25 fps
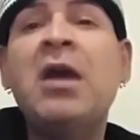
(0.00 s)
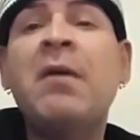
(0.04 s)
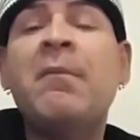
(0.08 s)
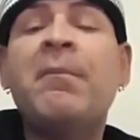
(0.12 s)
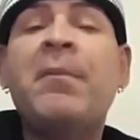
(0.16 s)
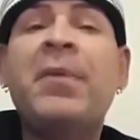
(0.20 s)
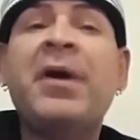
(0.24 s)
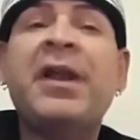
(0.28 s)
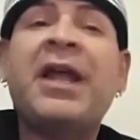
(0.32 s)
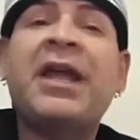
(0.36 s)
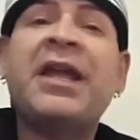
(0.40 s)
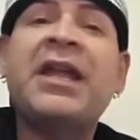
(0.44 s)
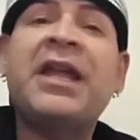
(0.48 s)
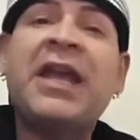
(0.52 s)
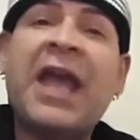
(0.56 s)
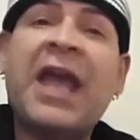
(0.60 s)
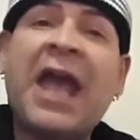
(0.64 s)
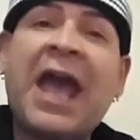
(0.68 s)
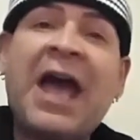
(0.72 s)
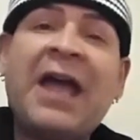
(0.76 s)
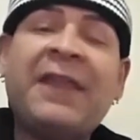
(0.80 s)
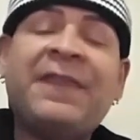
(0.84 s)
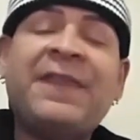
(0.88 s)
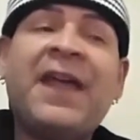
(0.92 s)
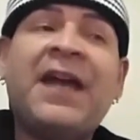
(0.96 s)
But
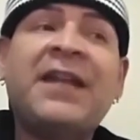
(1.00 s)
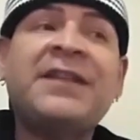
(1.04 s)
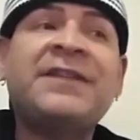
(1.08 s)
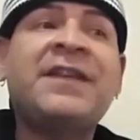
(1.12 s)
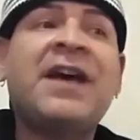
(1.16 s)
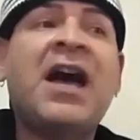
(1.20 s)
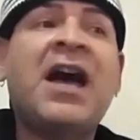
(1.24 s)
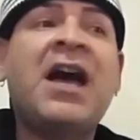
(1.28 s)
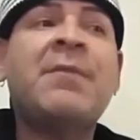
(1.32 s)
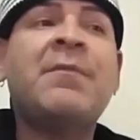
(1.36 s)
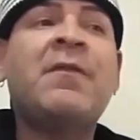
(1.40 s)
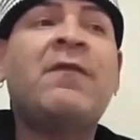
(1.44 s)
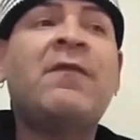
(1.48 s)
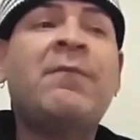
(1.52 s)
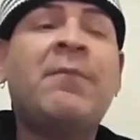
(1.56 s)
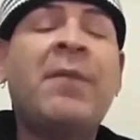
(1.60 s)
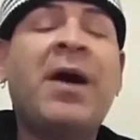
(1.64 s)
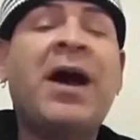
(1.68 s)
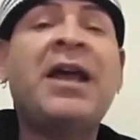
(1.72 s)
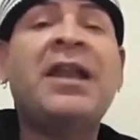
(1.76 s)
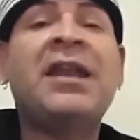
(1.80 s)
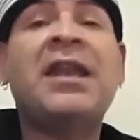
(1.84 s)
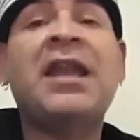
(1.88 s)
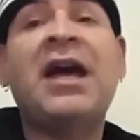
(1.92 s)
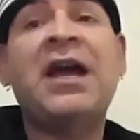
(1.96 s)
at that time of
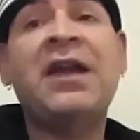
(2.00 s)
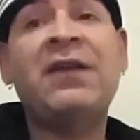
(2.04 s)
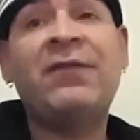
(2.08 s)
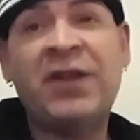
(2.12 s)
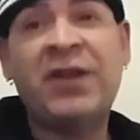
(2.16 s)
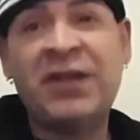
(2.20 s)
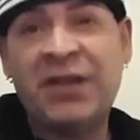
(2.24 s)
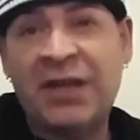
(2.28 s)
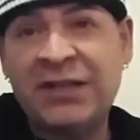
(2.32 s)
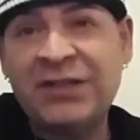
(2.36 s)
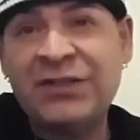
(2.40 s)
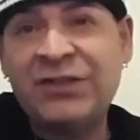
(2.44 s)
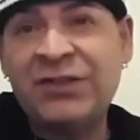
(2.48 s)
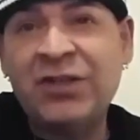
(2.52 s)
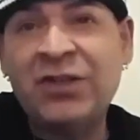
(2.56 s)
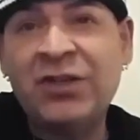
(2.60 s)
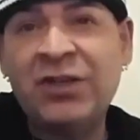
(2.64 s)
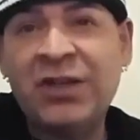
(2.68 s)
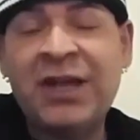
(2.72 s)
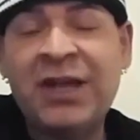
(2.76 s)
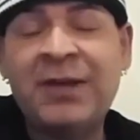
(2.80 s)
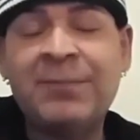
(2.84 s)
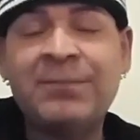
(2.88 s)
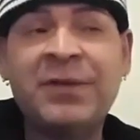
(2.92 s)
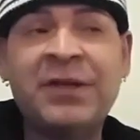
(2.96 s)
my life, and I
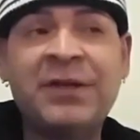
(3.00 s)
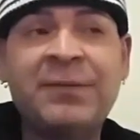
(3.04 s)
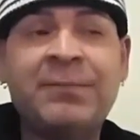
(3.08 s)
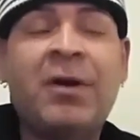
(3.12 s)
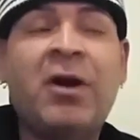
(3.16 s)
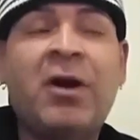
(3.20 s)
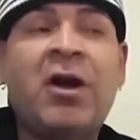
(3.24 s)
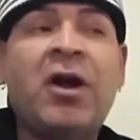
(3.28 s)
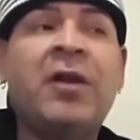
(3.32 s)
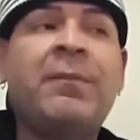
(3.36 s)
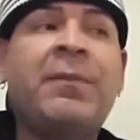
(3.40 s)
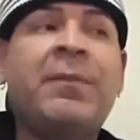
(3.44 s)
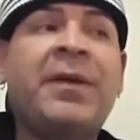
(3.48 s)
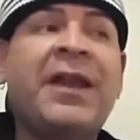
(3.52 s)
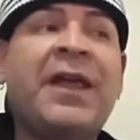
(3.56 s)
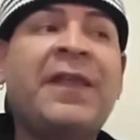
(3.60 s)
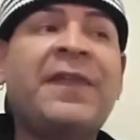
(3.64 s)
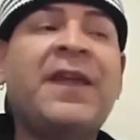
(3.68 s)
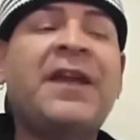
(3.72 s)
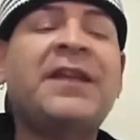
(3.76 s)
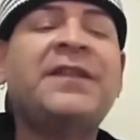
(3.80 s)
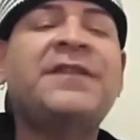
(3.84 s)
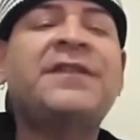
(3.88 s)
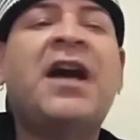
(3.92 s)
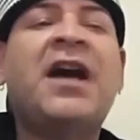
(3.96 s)
still am in part, but at
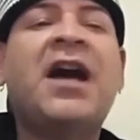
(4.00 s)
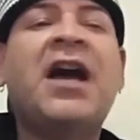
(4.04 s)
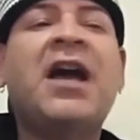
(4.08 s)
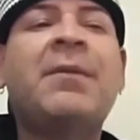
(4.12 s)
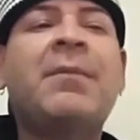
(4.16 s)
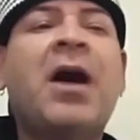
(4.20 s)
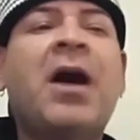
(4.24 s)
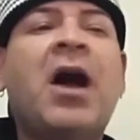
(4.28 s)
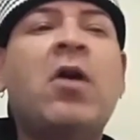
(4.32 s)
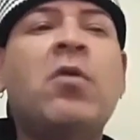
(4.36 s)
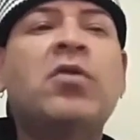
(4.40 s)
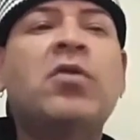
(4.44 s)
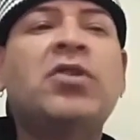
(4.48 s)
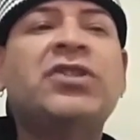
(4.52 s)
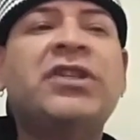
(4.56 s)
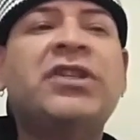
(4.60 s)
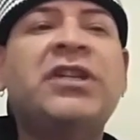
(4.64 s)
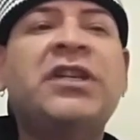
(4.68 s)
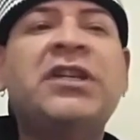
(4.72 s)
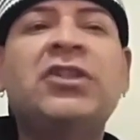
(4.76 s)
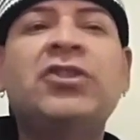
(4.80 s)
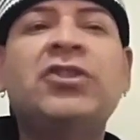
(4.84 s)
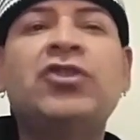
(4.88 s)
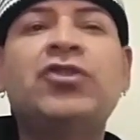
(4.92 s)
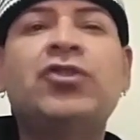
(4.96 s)
that time I was
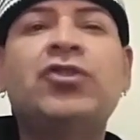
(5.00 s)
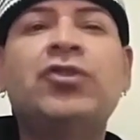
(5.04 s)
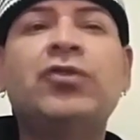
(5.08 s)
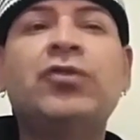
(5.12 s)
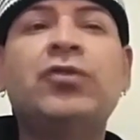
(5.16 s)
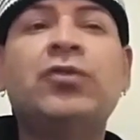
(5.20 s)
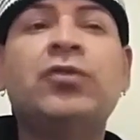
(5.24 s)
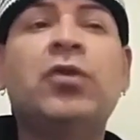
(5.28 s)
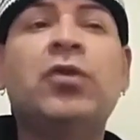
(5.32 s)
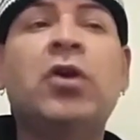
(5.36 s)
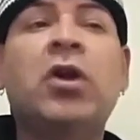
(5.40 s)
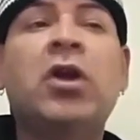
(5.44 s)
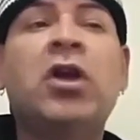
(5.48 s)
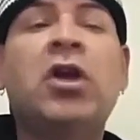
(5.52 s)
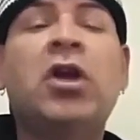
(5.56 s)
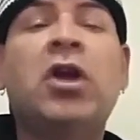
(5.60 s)
into